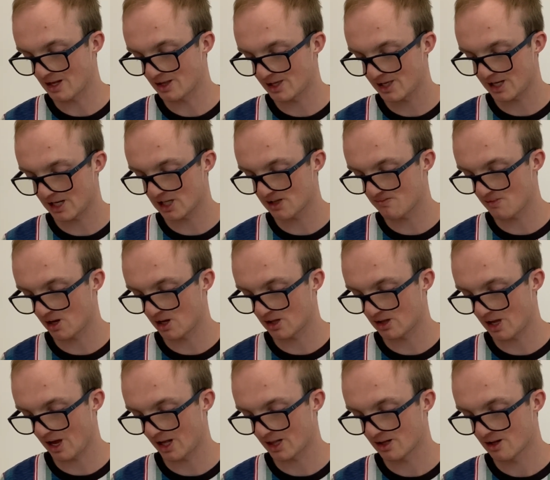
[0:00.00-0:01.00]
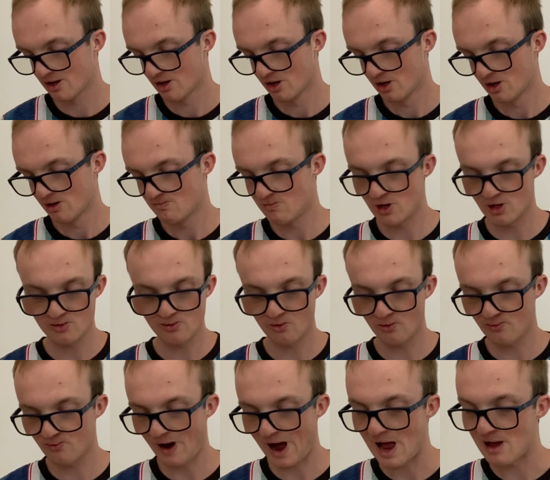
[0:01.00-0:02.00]
and cinnamon and beautiful
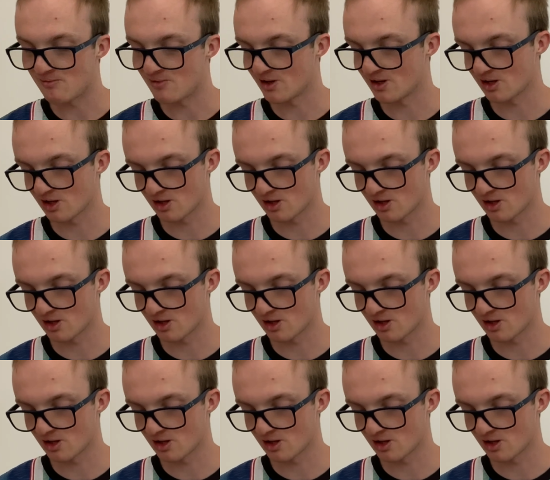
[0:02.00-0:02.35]
flavours.